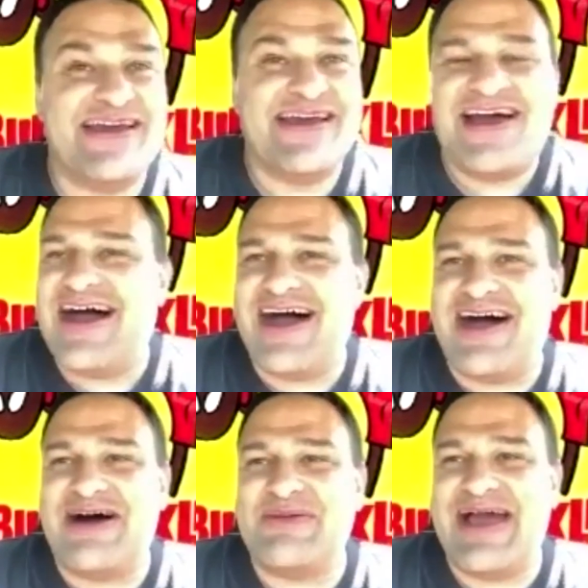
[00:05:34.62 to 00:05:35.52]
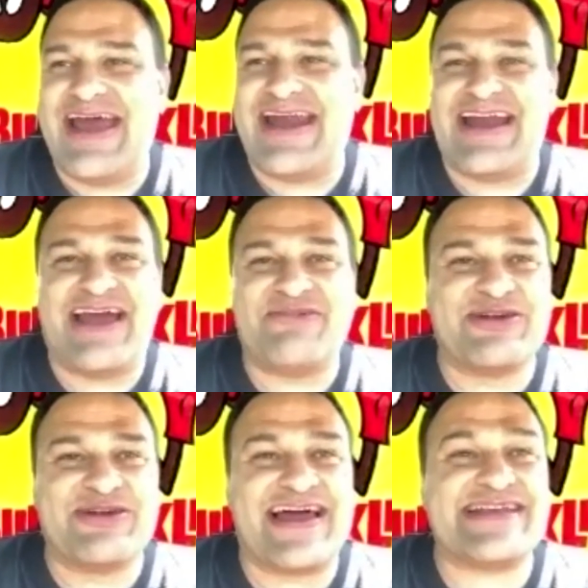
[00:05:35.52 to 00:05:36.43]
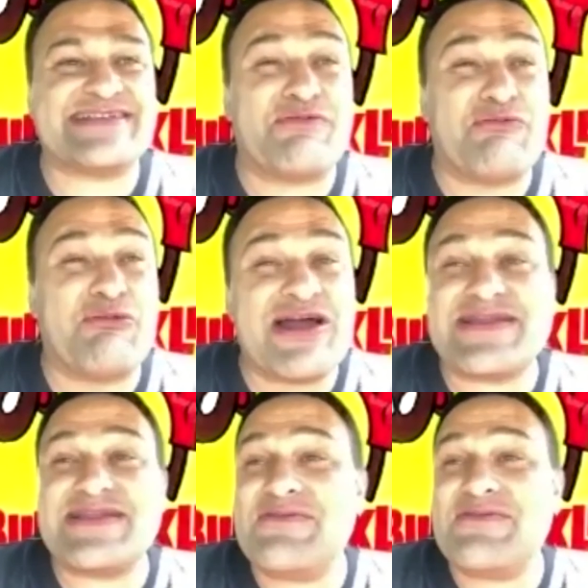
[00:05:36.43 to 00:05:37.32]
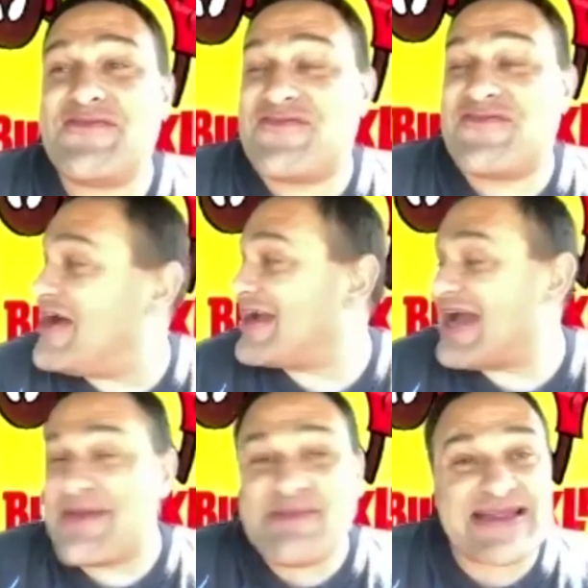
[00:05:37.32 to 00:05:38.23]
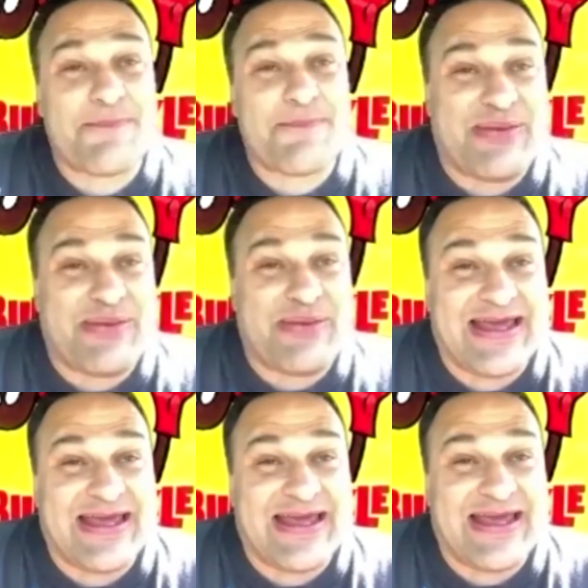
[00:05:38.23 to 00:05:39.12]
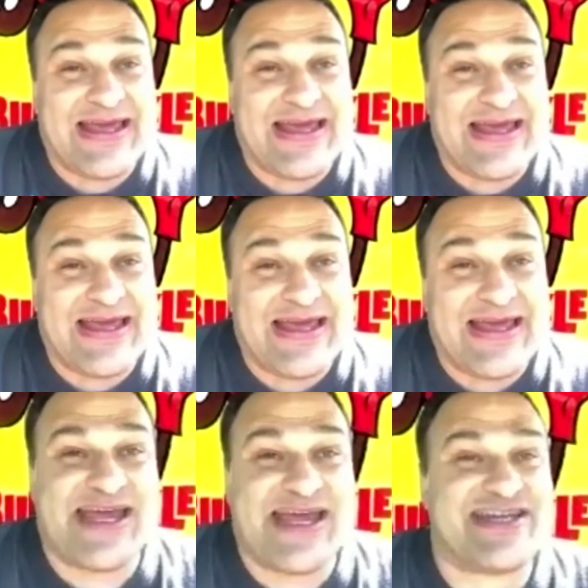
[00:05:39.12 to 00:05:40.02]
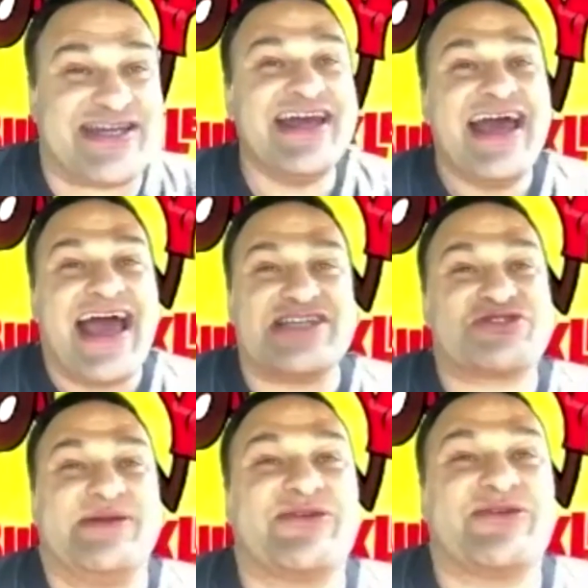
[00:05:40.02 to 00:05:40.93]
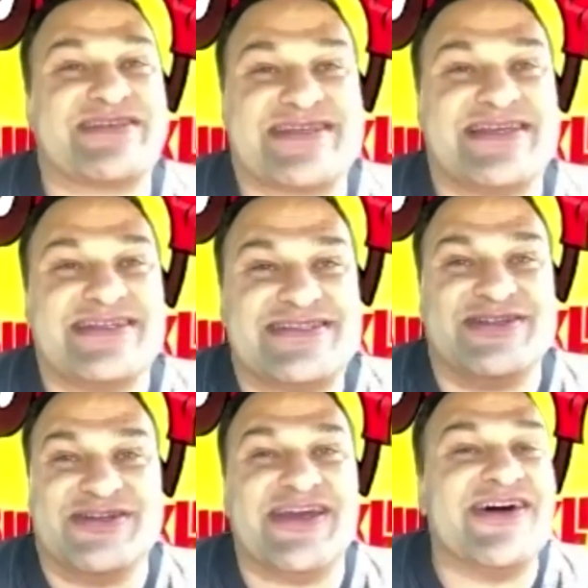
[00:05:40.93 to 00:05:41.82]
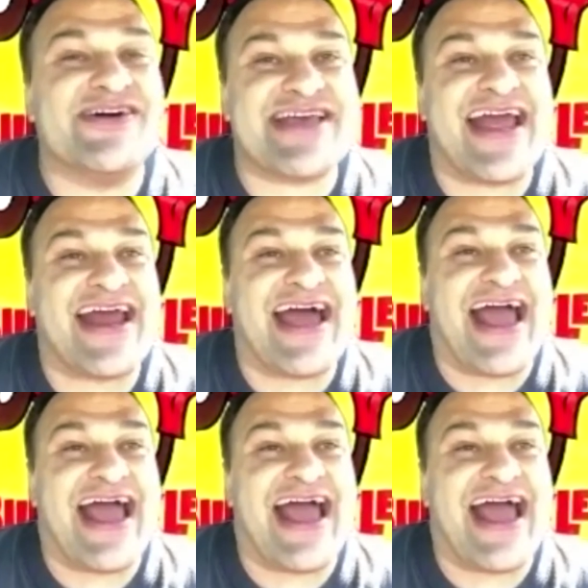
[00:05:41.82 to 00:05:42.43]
And I realized, what the fuck? I'm at the pinnacle of animation at DreamWorks Studios, and